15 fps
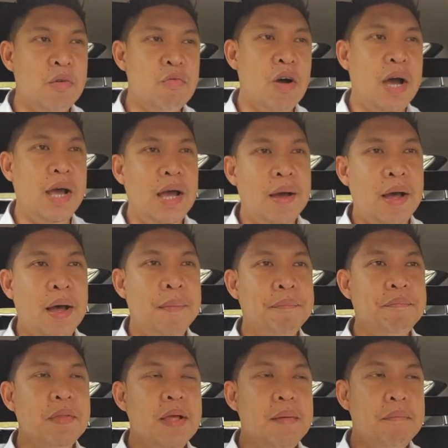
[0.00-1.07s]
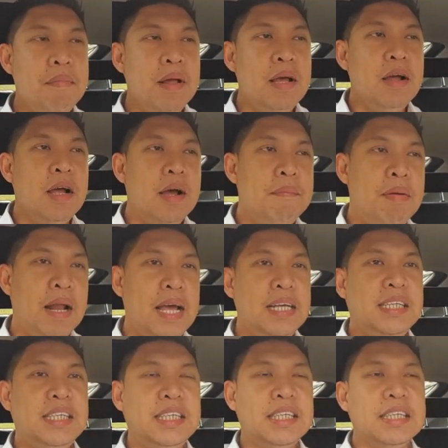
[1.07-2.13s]
right
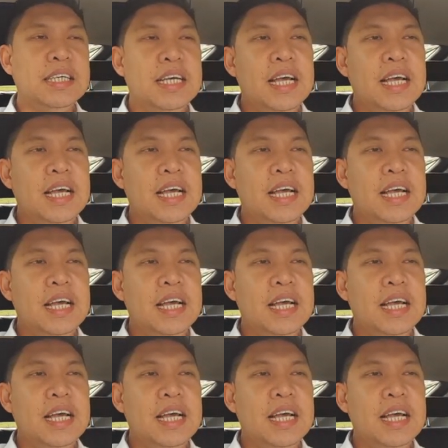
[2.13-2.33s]
place.